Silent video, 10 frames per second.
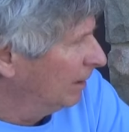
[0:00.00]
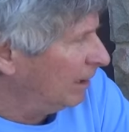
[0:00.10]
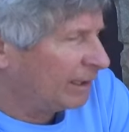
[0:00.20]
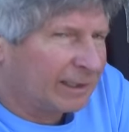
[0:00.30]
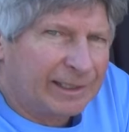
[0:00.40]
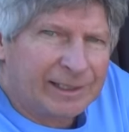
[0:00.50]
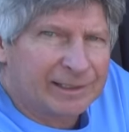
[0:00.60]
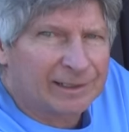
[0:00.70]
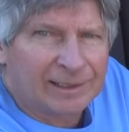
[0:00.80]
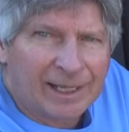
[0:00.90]
I like
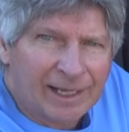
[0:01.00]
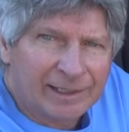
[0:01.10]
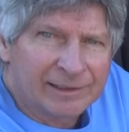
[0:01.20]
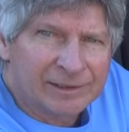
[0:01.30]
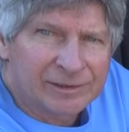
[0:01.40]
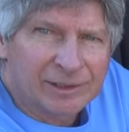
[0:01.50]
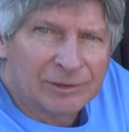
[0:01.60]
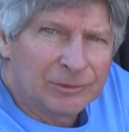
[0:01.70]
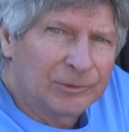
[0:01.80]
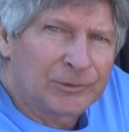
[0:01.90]
it a lot. It's the
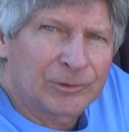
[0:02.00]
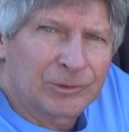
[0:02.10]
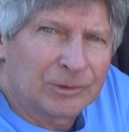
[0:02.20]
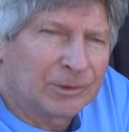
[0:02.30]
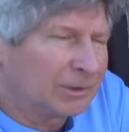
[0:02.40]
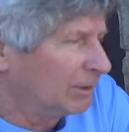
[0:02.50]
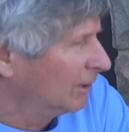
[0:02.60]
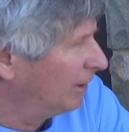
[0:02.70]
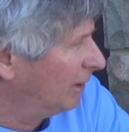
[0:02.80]
new school.